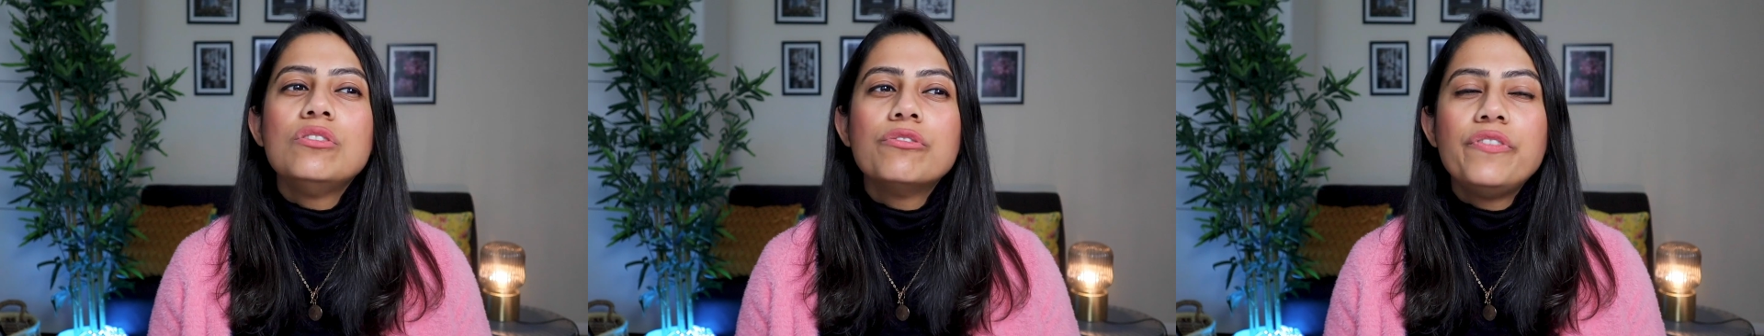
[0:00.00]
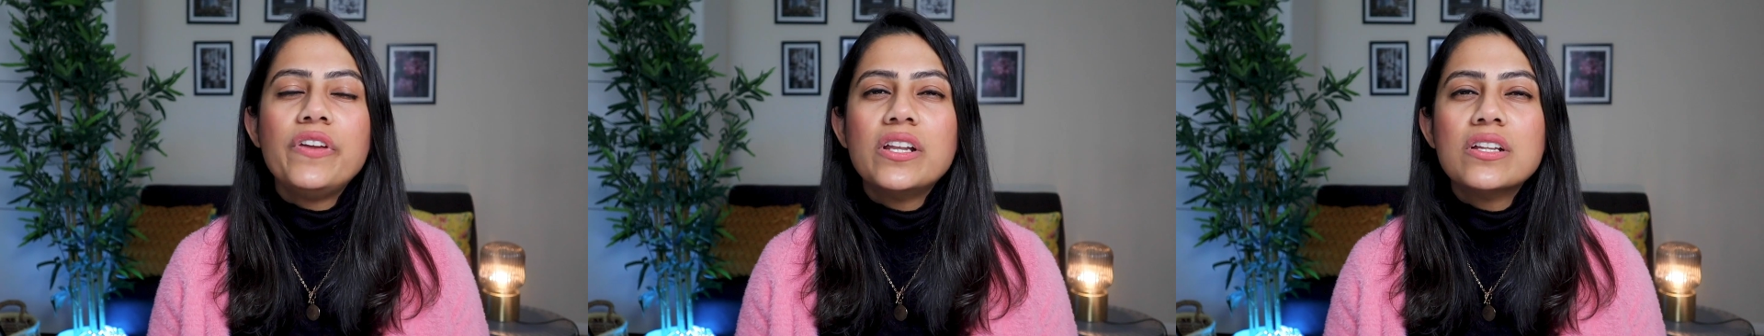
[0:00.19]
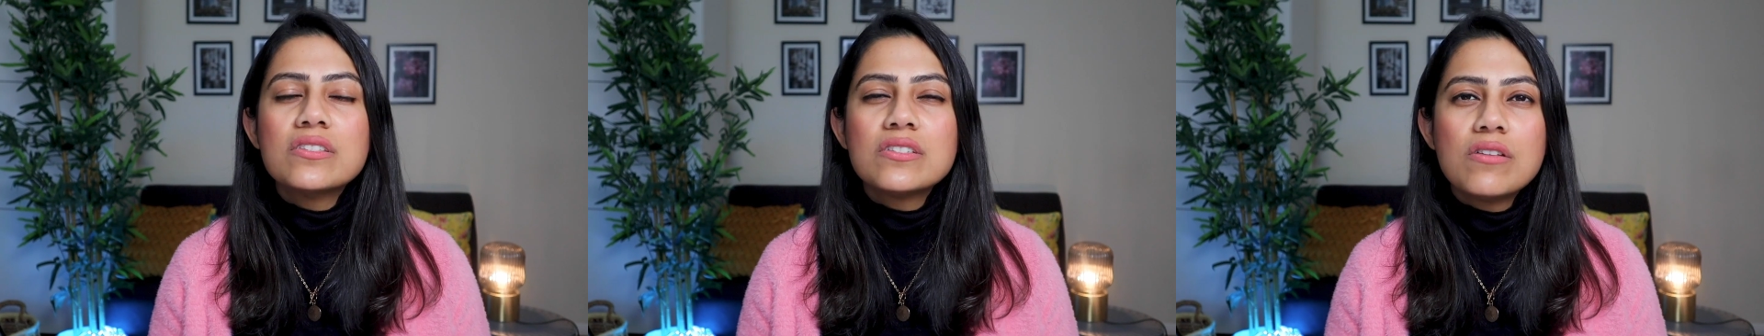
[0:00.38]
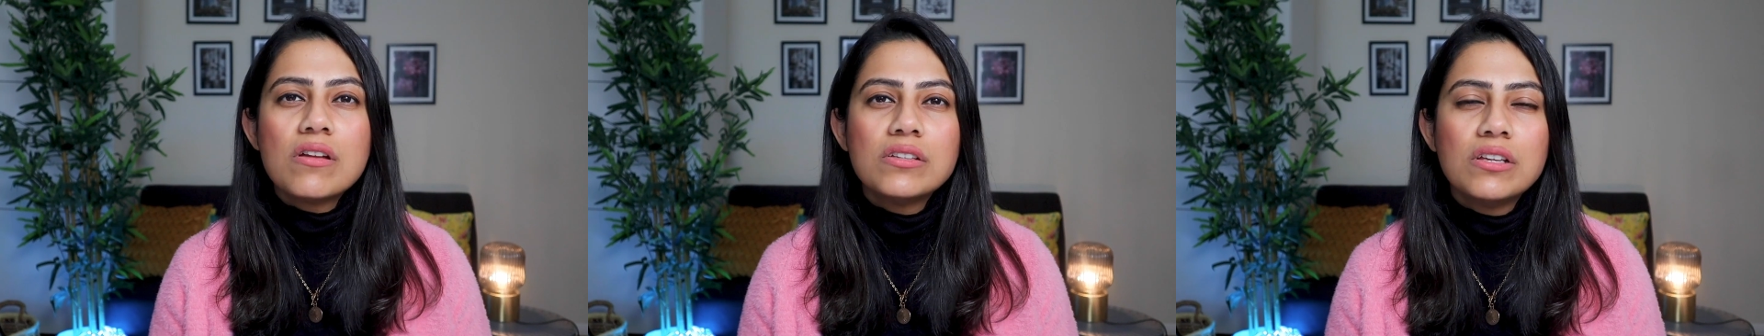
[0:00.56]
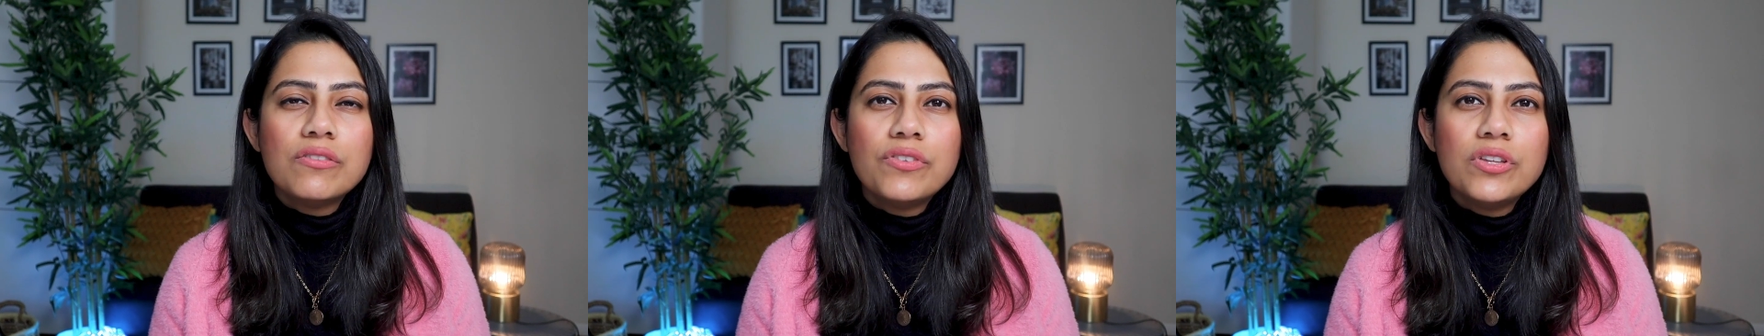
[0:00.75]
you feel it's
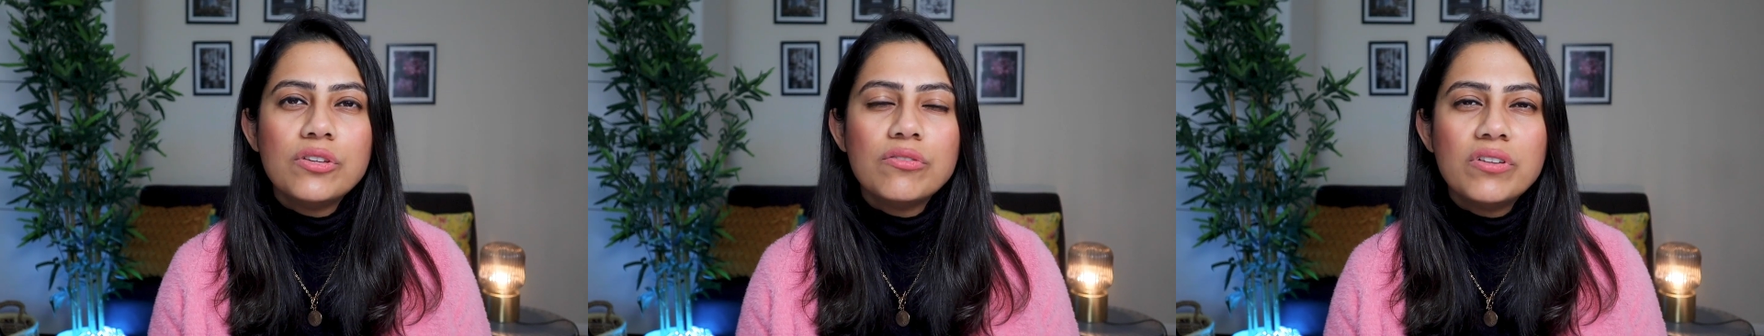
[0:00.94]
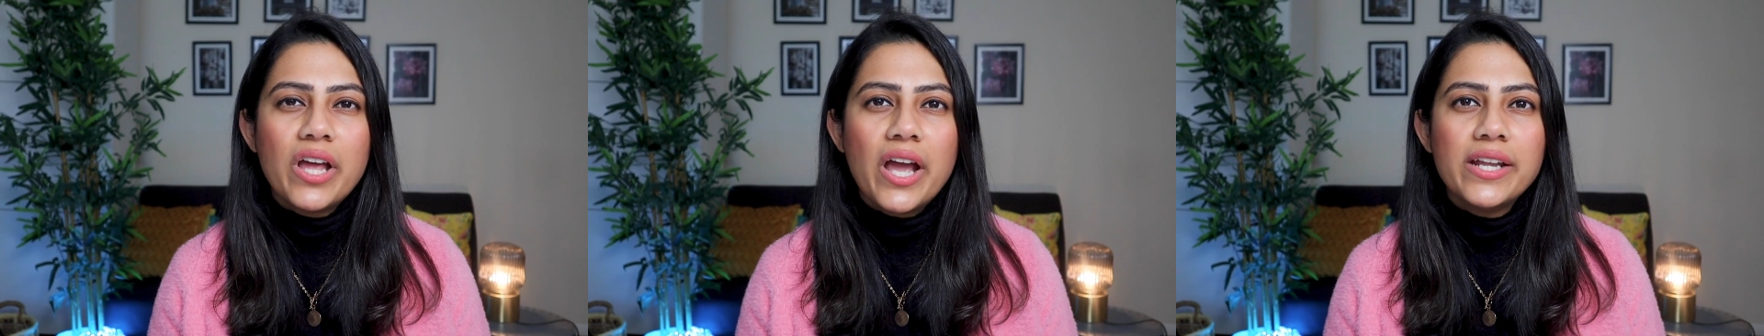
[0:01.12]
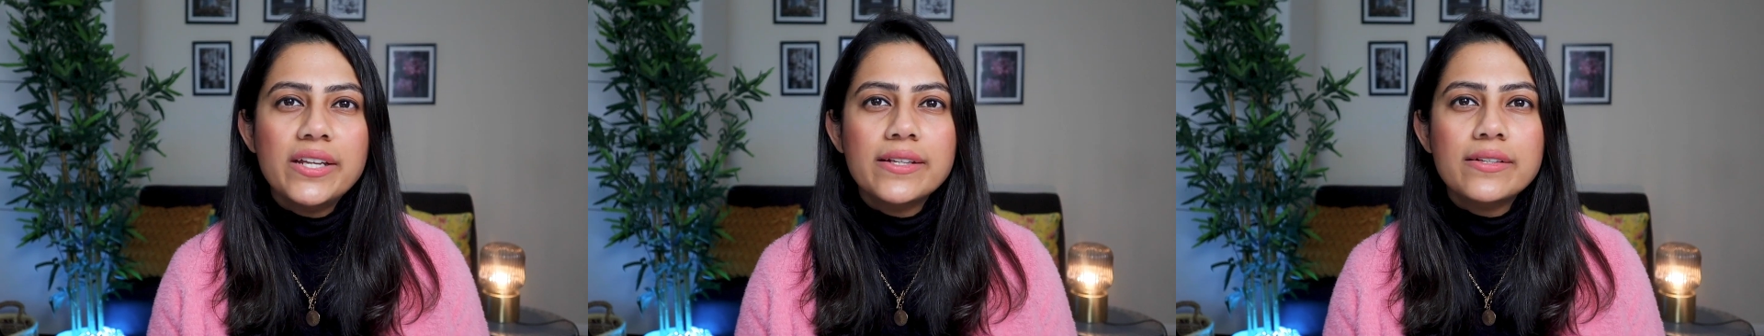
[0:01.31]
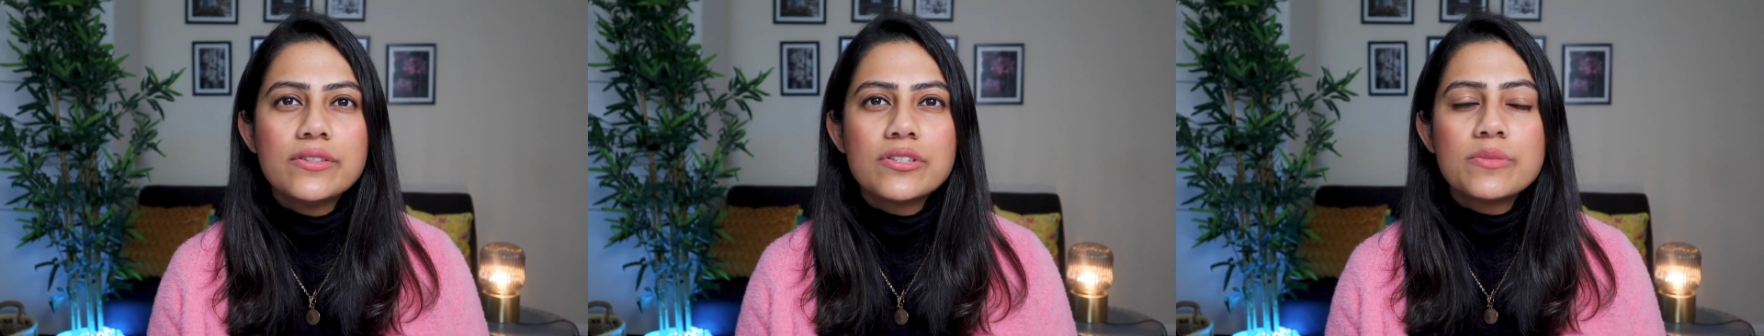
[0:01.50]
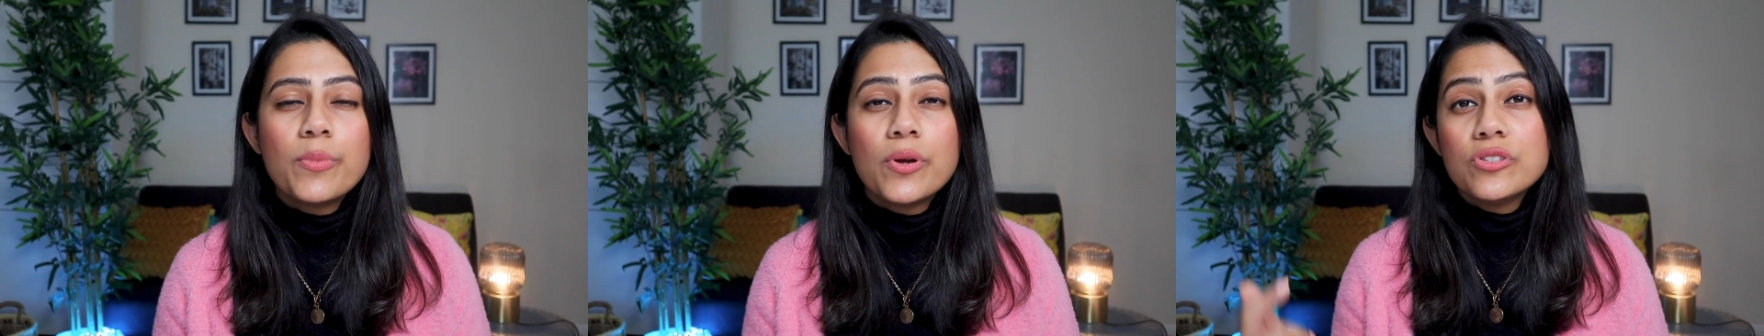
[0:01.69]
not giving you an ideal
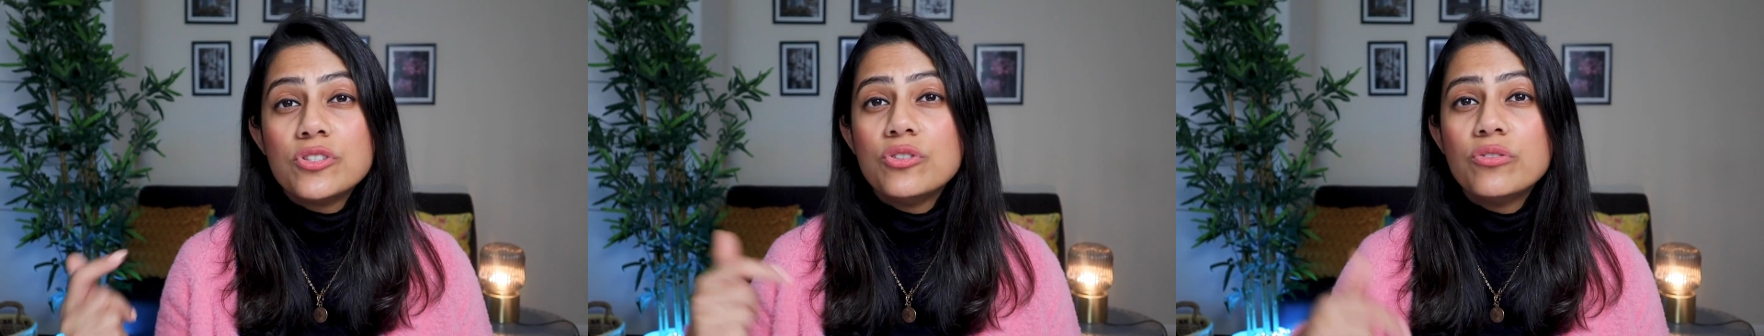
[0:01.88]
response,